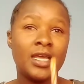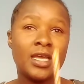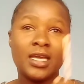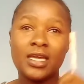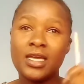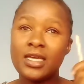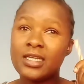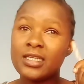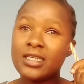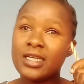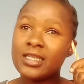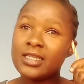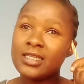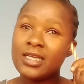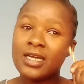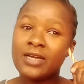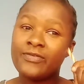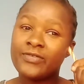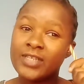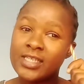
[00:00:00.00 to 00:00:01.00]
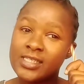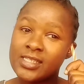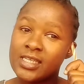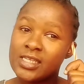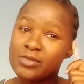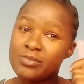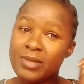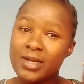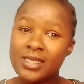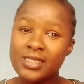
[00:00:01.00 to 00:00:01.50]
and after
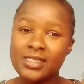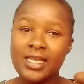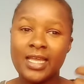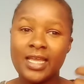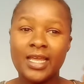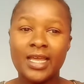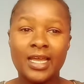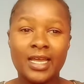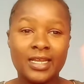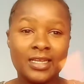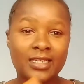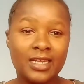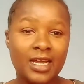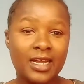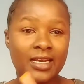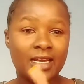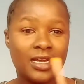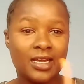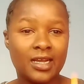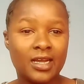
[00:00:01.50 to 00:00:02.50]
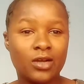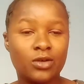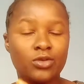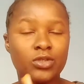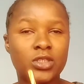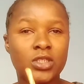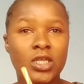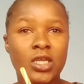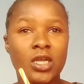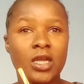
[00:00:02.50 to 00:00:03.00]
6 months I had an
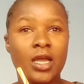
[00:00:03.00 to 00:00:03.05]
account.